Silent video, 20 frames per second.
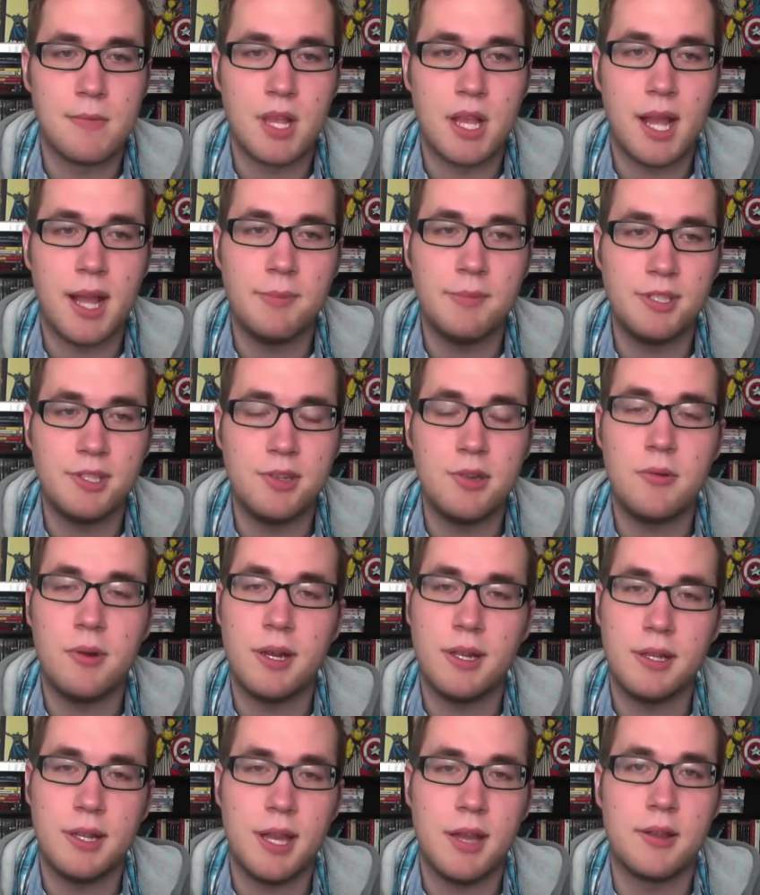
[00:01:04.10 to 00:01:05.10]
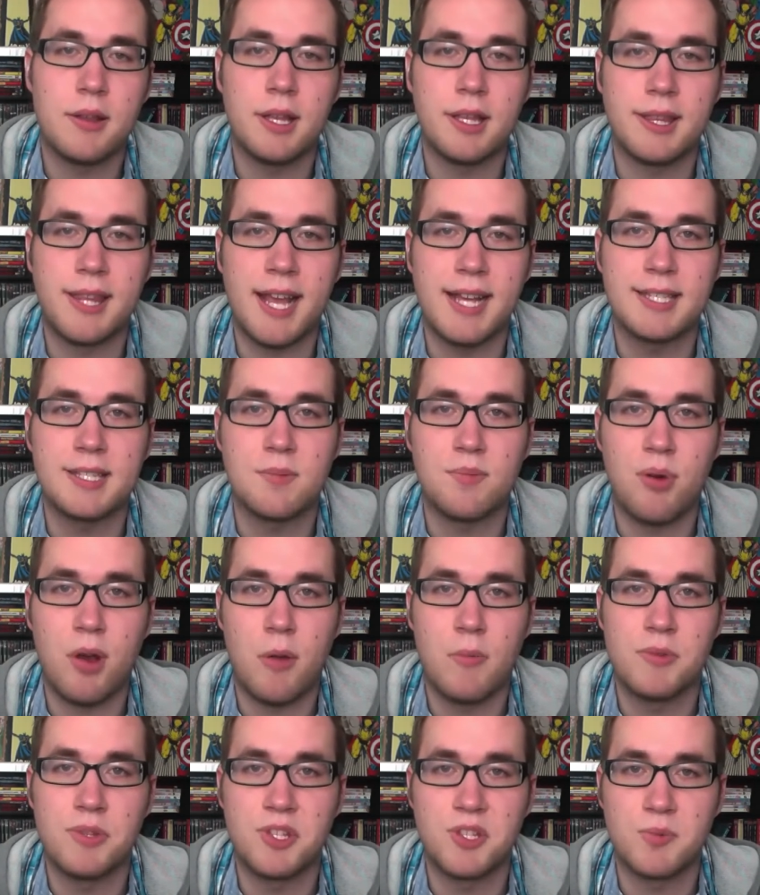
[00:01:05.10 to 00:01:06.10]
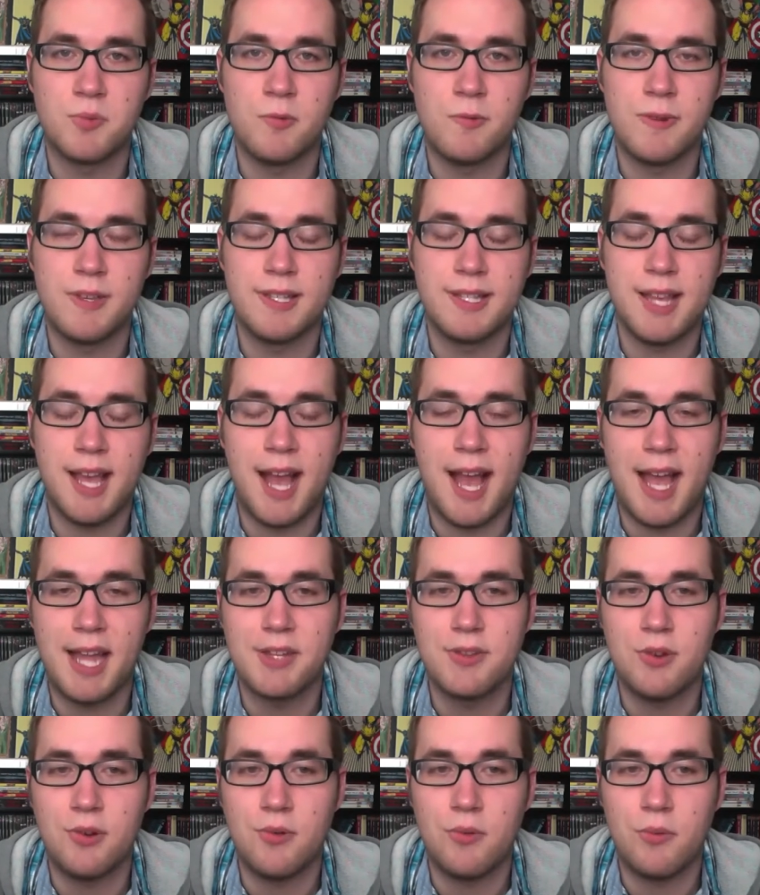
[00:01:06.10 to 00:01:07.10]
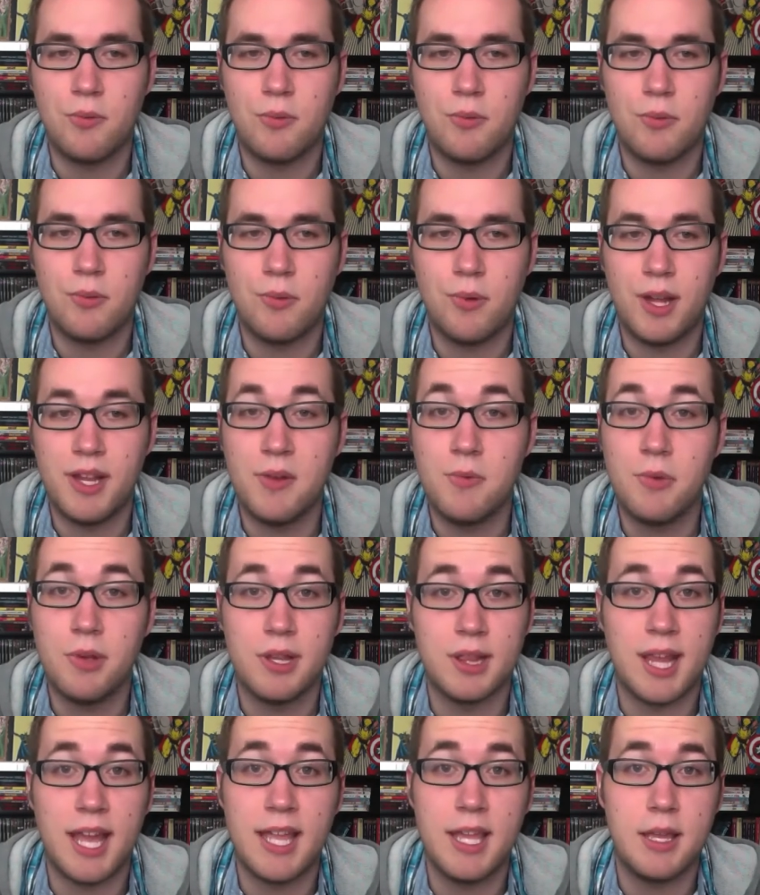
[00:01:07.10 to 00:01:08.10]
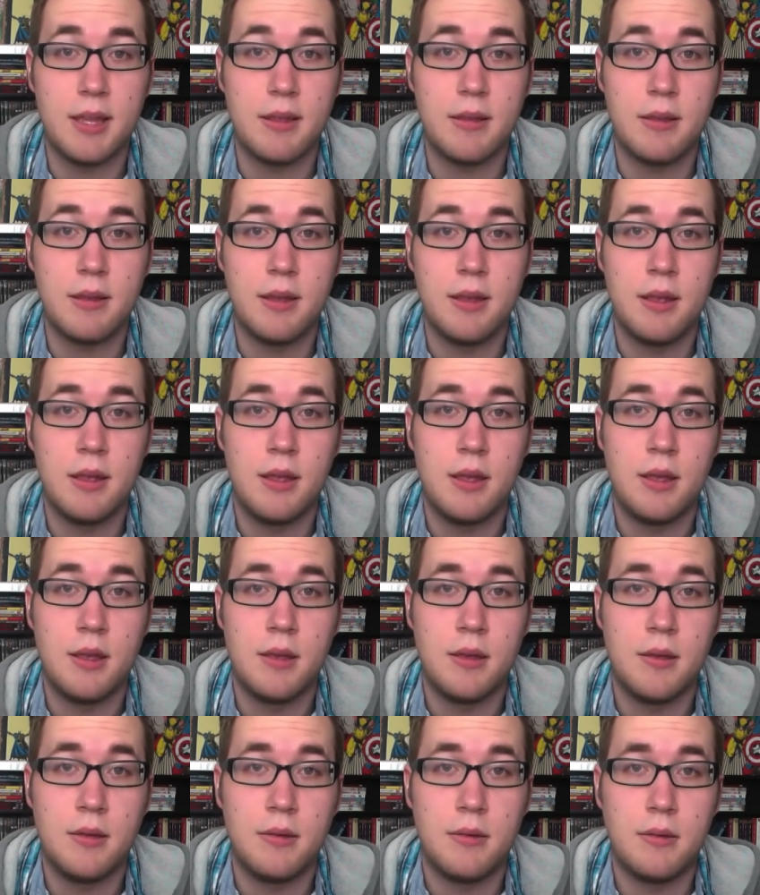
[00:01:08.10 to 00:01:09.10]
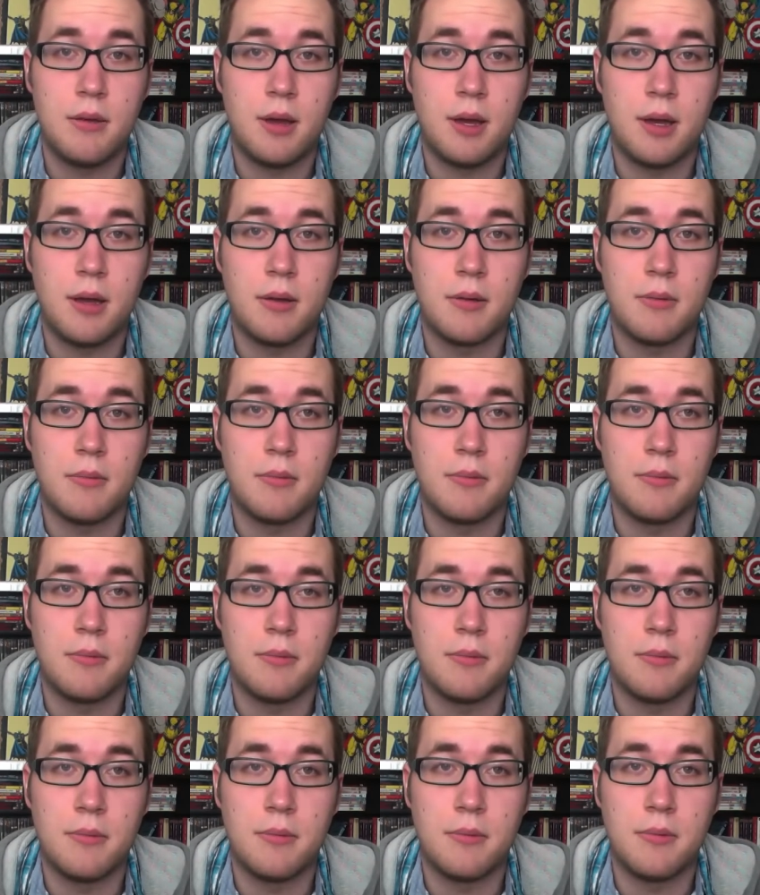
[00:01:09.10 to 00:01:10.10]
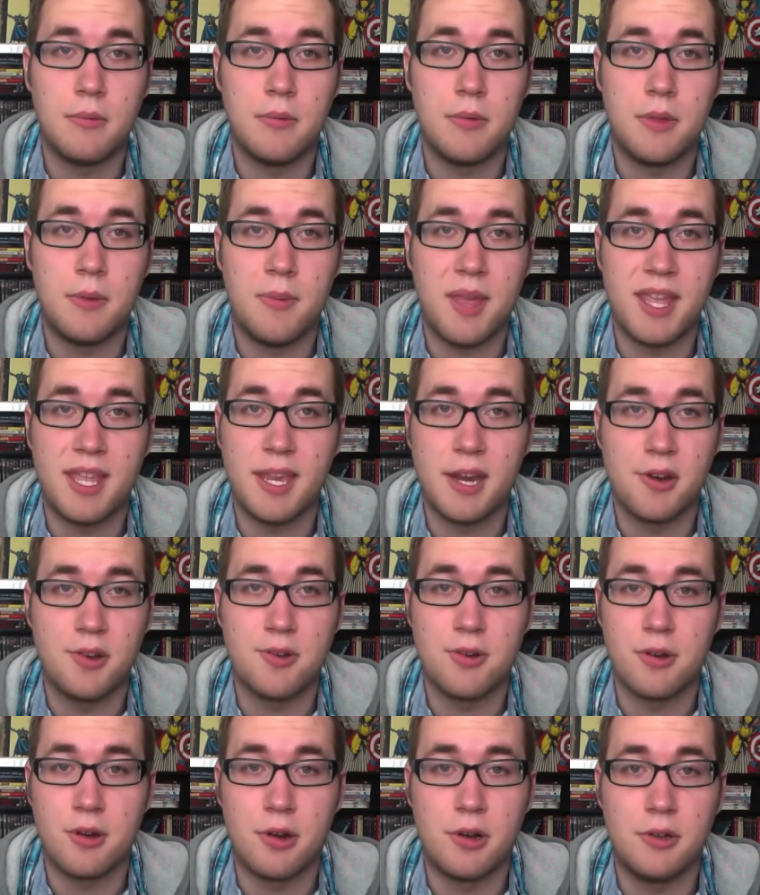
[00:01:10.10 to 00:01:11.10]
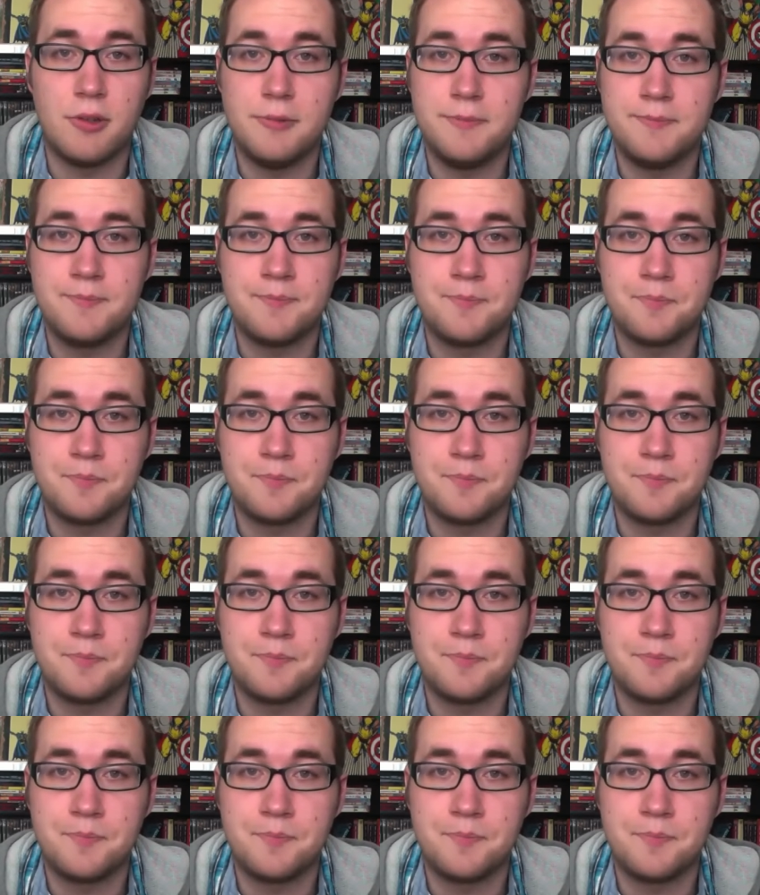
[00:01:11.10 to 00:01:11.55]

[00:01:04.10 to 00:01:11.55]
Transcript: I'm gonna tell you right now, like, that's the problem with this movie, is that I didn't really like the main character at all.